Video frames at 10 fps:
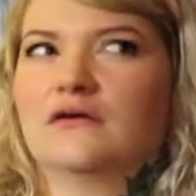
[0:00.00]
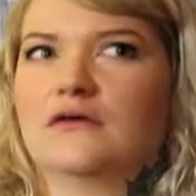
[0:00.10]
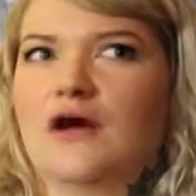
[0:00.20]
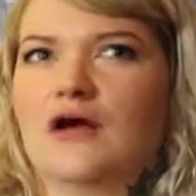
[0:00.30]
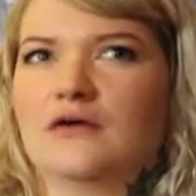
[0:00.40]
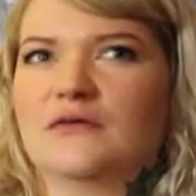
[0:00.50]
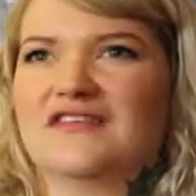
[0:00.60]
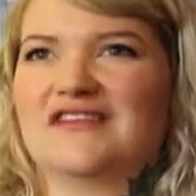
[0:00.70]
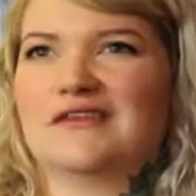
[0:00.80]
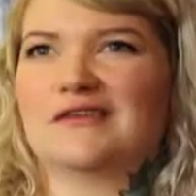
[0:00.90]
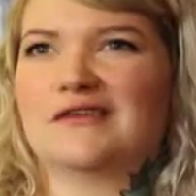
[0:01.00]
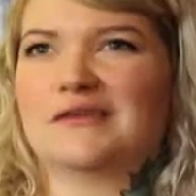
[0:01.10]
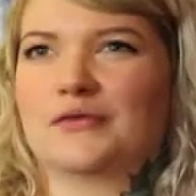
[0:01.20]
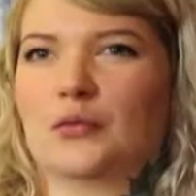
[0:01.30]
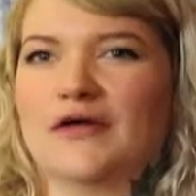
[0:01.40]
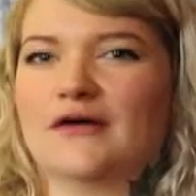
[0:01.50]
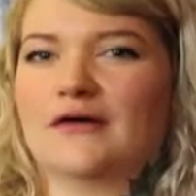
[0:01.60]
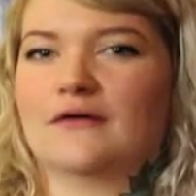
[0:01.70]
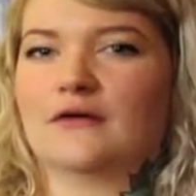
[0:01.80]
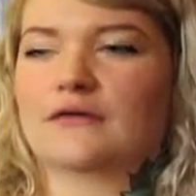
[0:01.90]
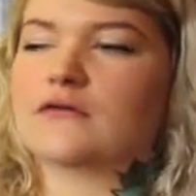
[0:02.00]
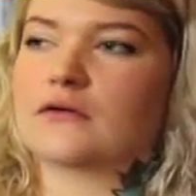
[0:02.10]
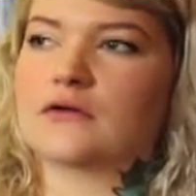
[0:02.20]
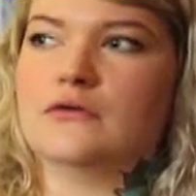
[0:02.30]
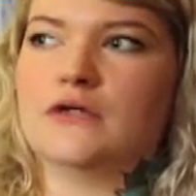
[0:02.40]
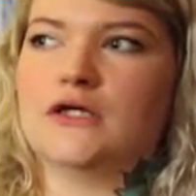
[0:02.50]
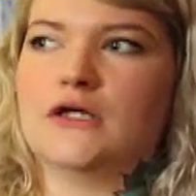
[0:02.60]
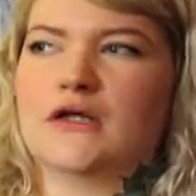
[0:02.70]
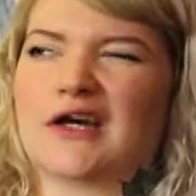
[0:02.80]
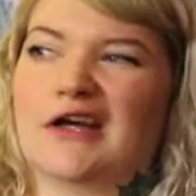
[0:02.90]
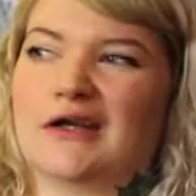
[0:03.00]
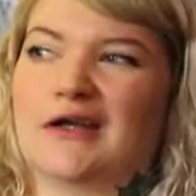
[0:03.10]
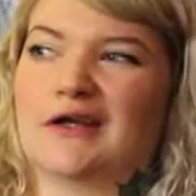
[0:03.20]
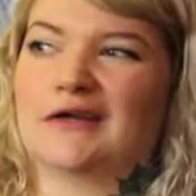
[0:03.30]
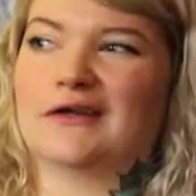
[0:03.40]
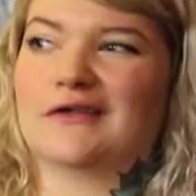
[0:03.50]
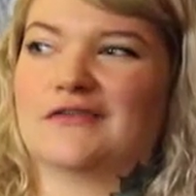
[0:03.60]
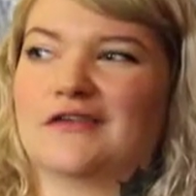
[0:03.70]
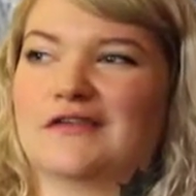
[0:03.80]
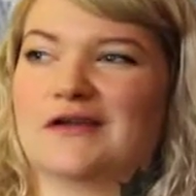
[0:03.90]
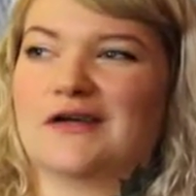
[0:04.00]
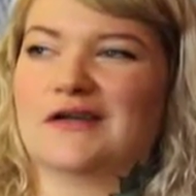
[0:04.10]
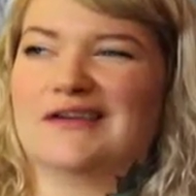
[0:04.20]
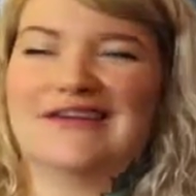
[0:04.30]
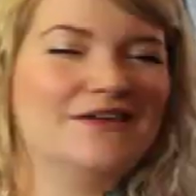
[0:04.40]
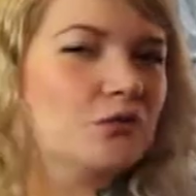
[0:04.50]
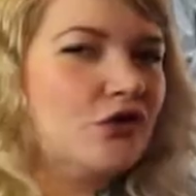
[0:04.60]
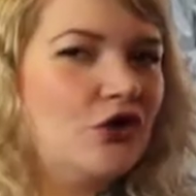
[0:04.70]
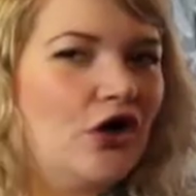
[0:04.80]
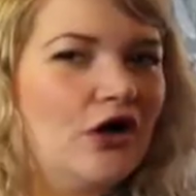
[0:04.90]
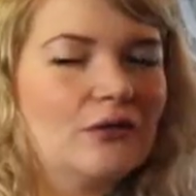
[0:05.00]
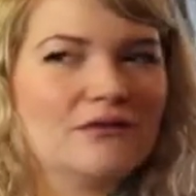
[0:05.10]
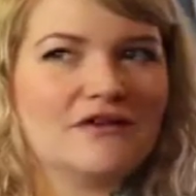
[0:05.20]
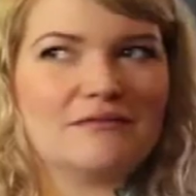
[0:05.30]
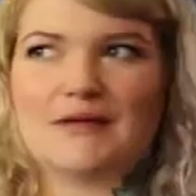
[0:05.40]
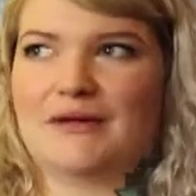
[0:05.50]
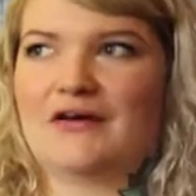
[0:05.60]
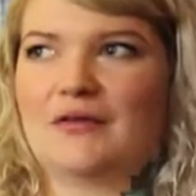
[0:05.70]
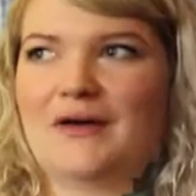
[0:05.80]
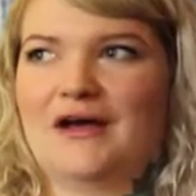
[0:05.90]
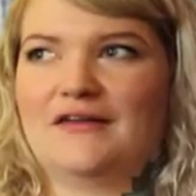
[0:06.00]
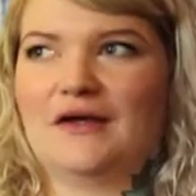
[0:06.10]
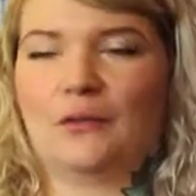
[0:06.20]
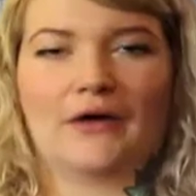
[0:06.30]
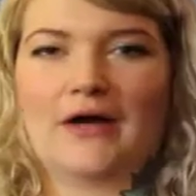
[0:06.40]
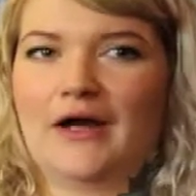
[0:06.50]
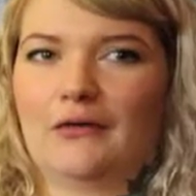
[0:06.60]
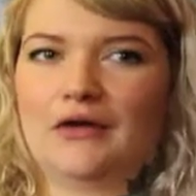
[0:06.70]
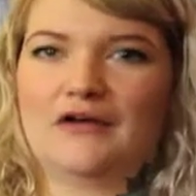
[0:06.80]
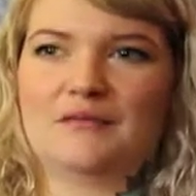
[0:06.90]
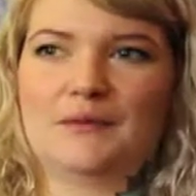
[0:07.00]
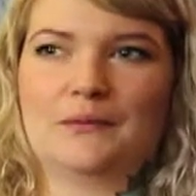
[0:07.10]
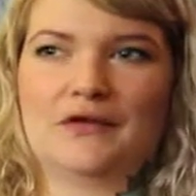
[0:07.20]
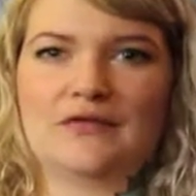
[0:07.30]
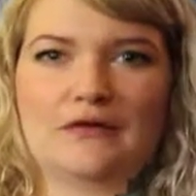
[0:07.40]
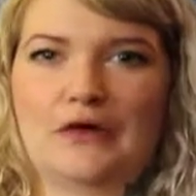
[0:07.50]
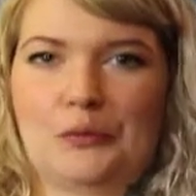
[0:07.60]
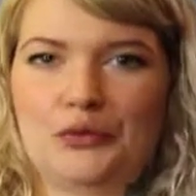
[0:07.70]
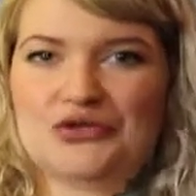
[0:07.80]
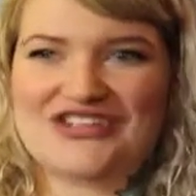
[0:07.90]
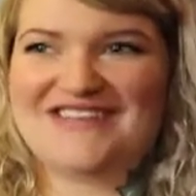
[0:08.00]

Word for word: kind of always think they're sort of weird, they're sort of kooky, they're kind of negative, and it's like, eh, we're not. We're just maybe having a bad day and we're angry because people give us a lot of bullshit.